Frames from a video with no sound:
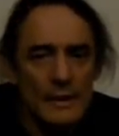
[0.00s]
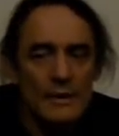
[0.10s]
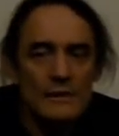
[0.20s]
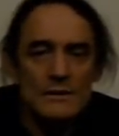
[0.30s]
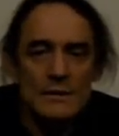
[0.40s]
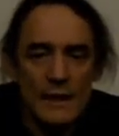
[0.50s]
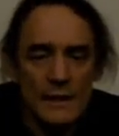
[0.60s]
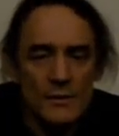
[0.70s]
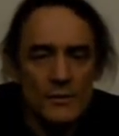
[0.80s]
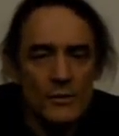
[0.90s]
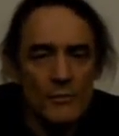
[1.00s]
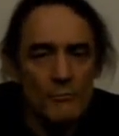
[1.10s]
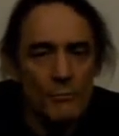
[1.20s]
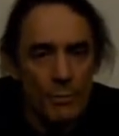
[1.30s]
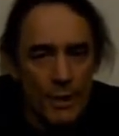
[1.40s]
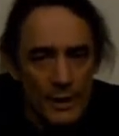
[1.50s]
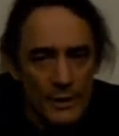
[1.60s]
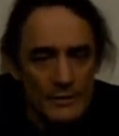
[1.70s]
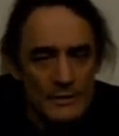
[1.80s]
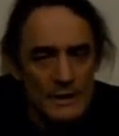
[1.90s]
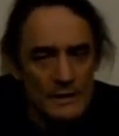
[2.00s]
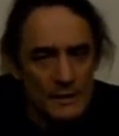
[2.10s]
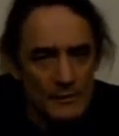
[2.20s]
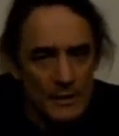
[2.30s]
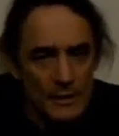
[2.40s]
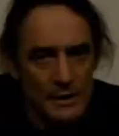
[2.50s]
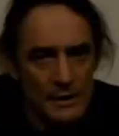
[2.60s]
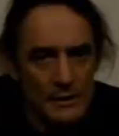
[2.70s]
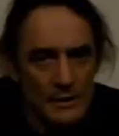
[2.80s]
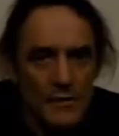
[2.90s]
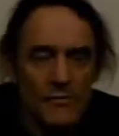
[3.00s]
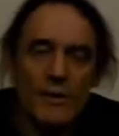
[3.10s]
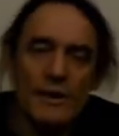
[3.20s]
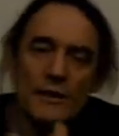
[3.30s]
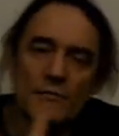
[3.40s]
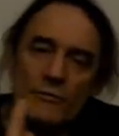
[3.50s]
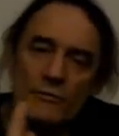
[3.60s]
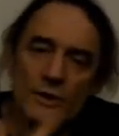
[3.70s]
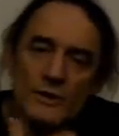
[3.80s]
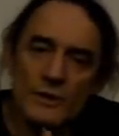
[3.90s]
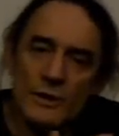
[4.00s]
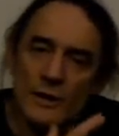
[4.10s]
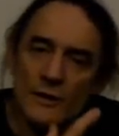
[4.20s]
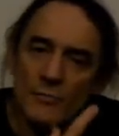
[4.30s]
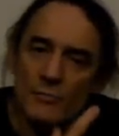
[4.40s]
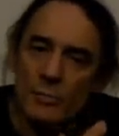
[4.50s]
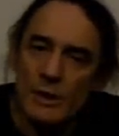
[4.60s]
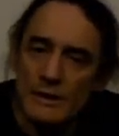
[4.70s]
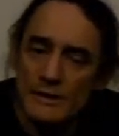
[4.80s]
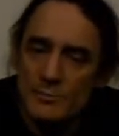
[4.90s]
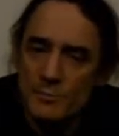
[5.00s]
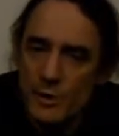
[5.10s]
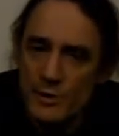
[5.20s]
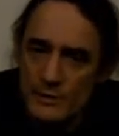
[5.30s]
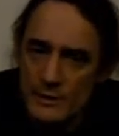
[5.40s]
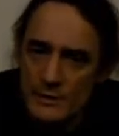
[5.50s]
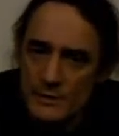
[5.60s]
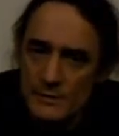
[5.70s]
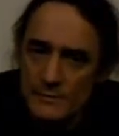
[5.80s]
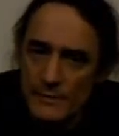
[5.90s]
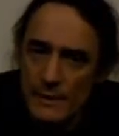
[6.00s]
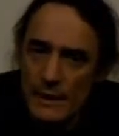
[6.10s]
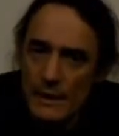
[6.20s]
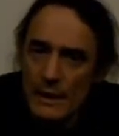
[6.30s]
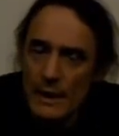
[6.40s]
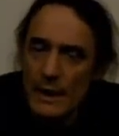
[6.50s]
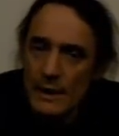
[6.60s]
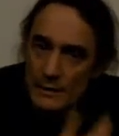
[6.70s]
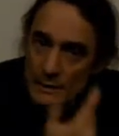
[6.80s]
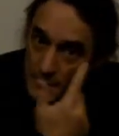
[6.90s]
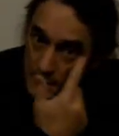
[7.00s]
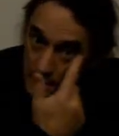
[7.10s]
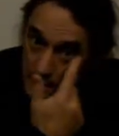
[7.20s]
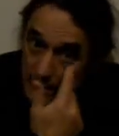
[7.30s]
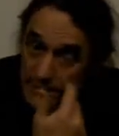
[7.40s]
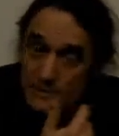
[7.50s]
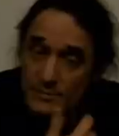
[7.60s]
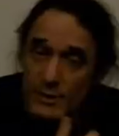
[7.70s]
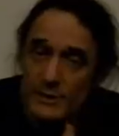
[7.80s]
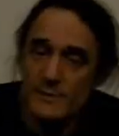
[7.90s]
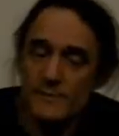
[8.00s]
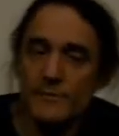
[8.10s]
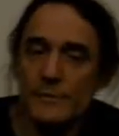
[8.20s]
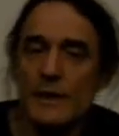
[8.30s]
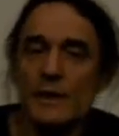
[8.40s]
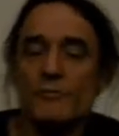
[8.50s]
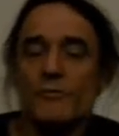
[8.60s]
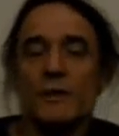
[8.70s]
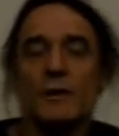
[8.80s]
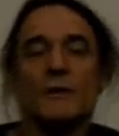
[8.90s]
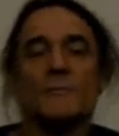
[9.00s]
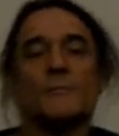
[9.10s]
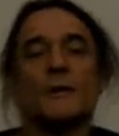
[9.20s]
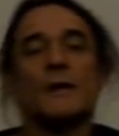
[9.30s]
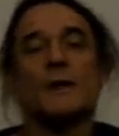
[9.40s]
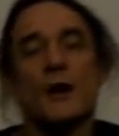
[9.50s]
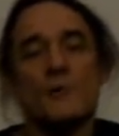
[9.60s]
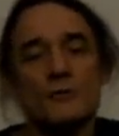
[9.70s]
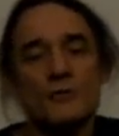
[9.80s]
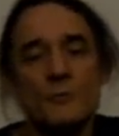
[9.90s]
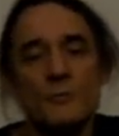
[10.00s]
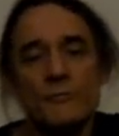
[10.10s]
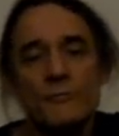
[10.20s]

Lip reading: psycho-biodynamically, that information can complete its process and can dissipate. If you think of a drop of